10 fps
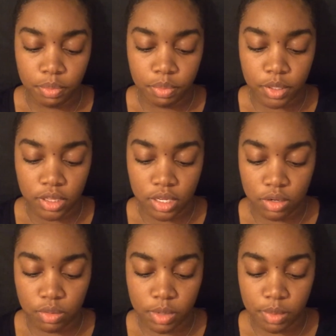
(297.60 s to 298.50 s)
put that
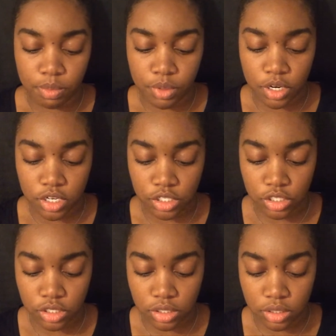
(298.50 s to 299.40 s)
on my
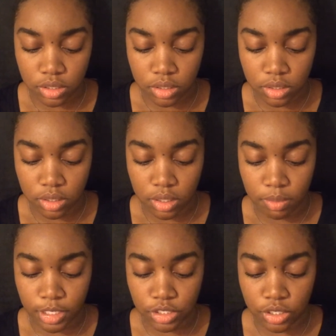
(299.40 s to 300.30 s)
brush, and
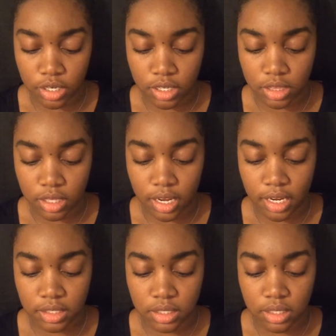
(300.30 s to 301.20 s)
make sure I get the
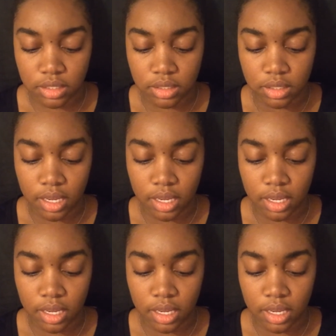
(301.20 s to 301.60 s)
excess